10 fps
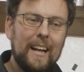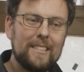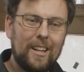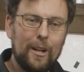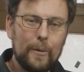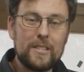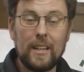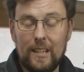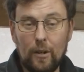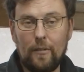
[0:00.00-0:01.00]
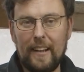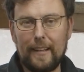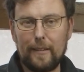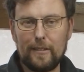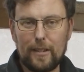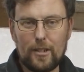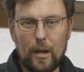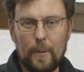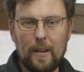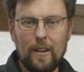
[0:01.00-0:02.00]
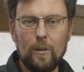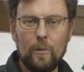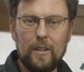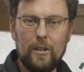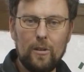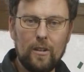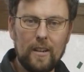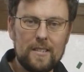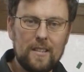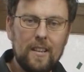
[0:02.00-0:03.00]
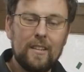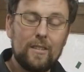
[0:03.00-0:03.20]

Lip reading: As always, I love hanging out in the shop here with you guys.